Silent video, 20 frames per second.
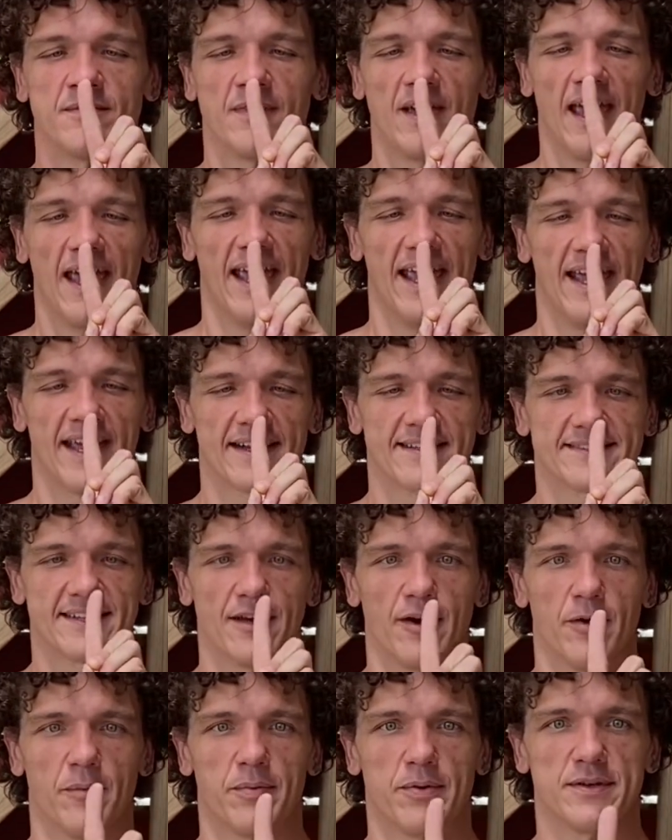
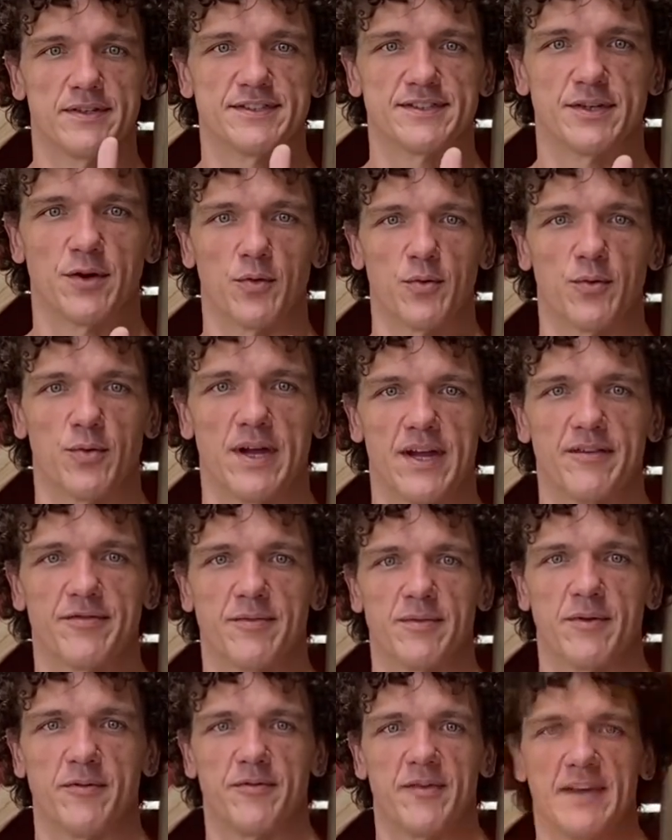Exhale, push it away from
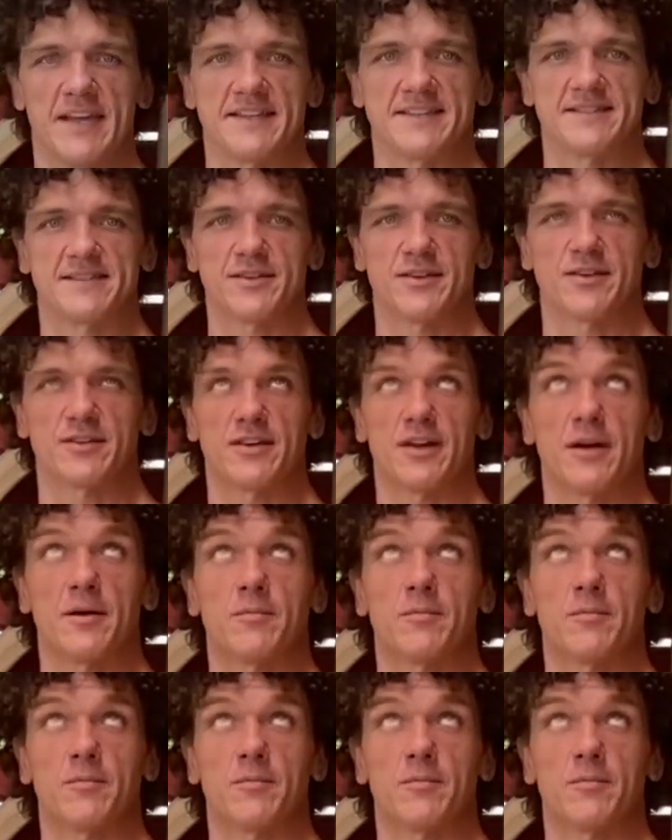the face, look up